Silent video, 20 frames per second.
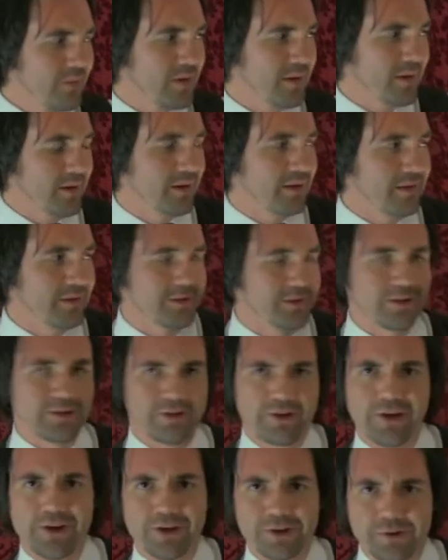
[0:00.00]
uh, the
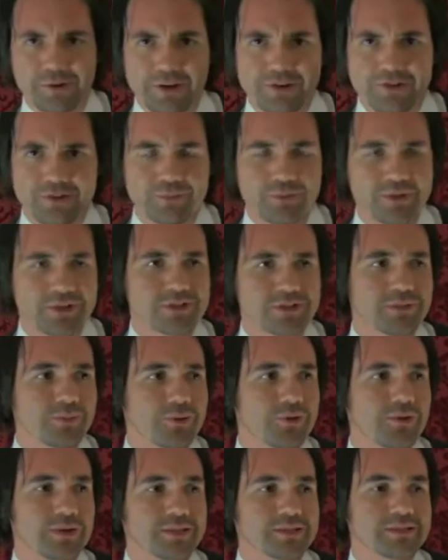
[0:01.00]
non-aggression
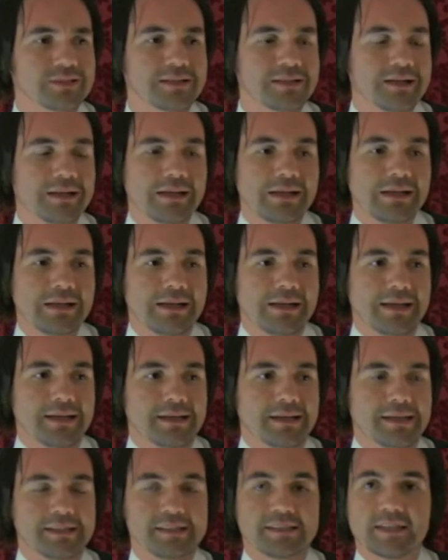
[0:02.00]
principle, it's uh,
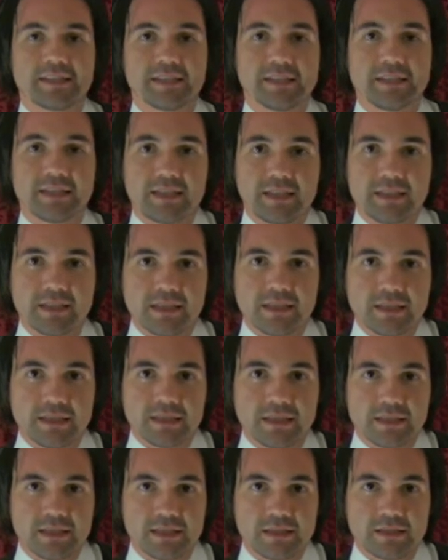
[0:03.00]
has done
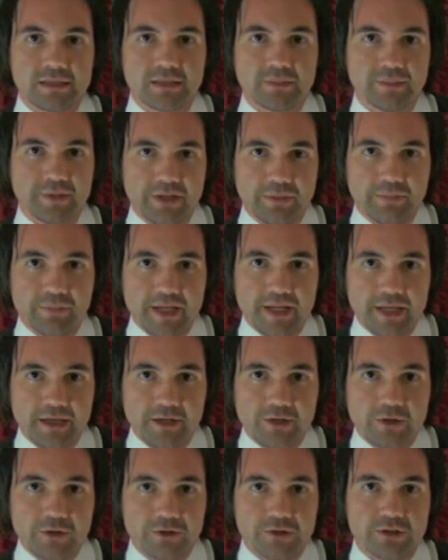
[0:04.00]
nothing to bring me
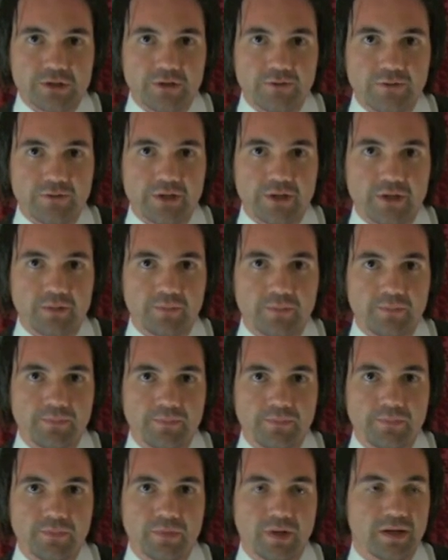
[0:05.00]
closer to freedom.
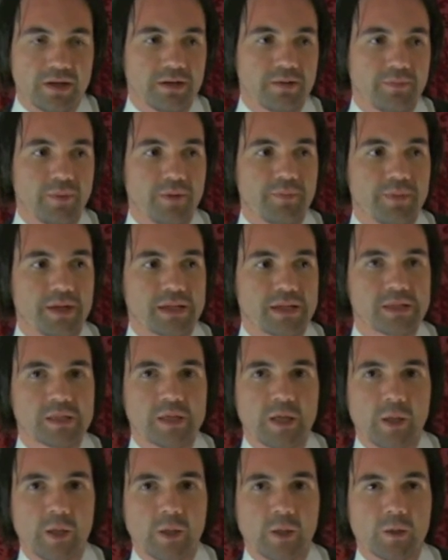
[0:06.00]
And my past
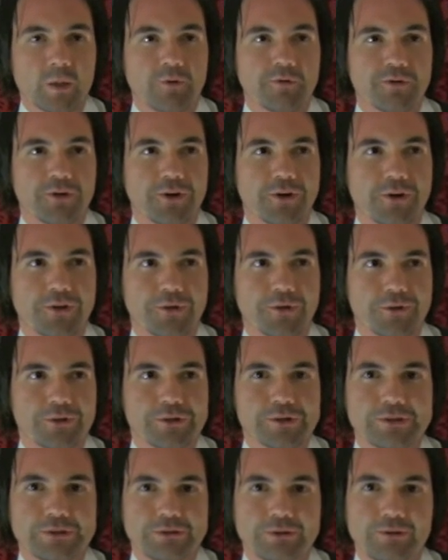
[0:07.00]
year, of talking
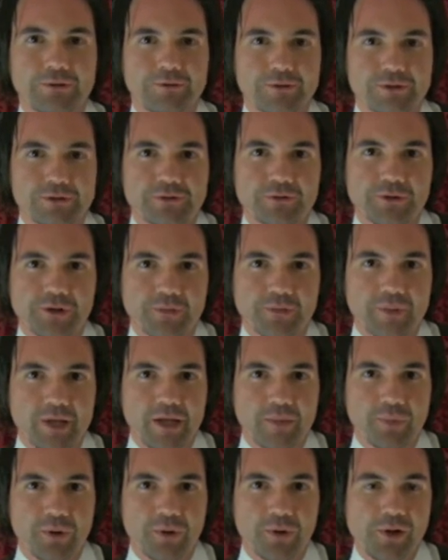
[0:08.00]
close to over 200
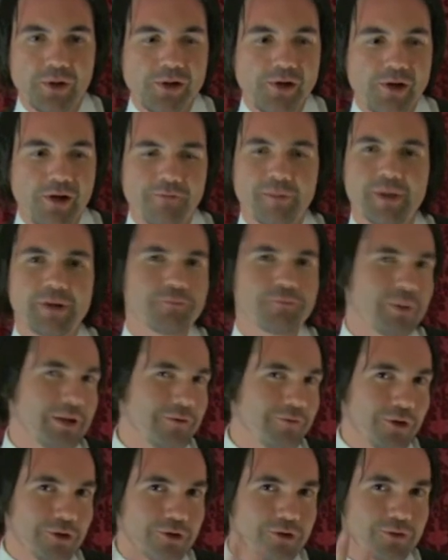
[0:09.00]
people, I met
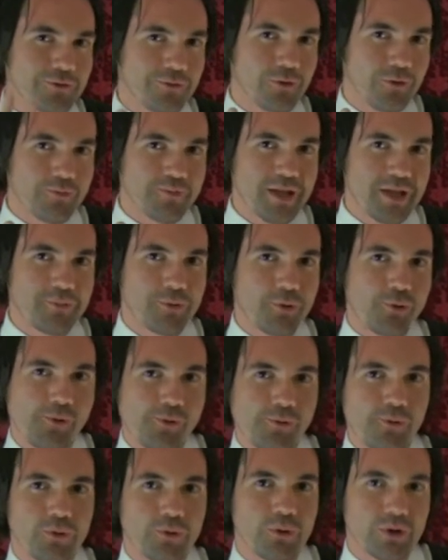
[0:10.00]
maybe a good four people
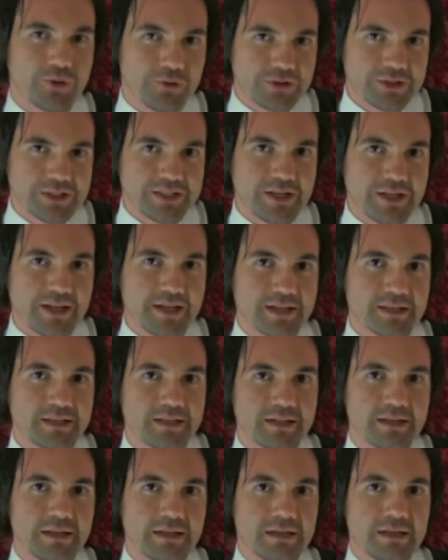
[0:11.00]
who, who understand,
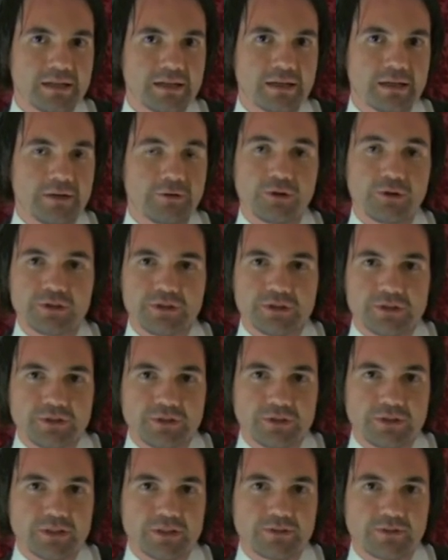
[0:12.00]
uh, who
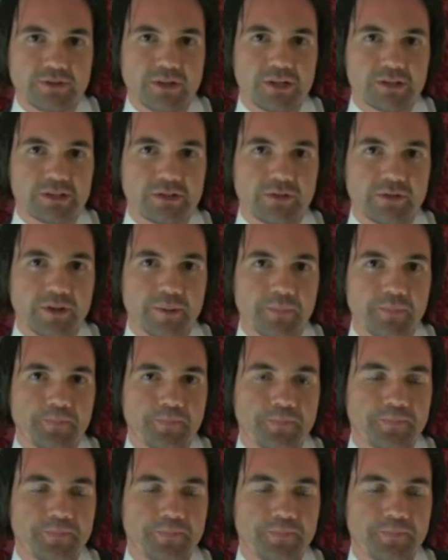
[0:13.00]
understood this philosophy,